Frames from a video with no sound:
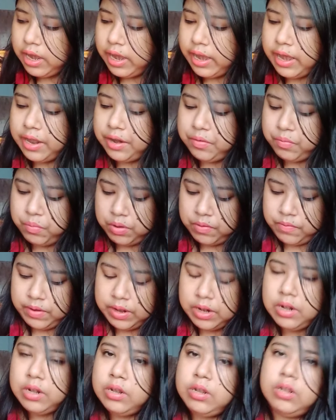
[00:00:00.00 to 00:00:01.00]
and we
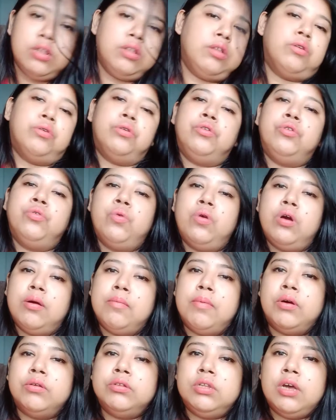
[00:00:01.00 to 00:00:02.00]
will know
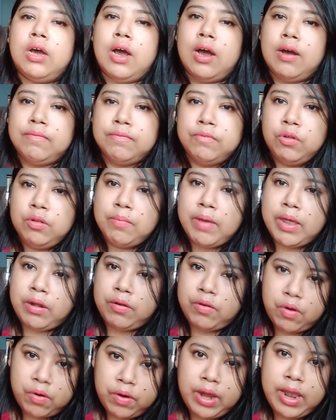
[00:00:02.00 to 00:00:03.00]
about the harmful
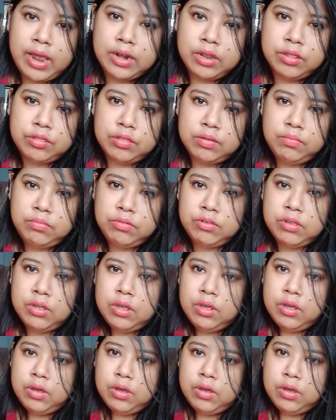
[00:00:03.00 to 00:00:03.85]
microorganisms.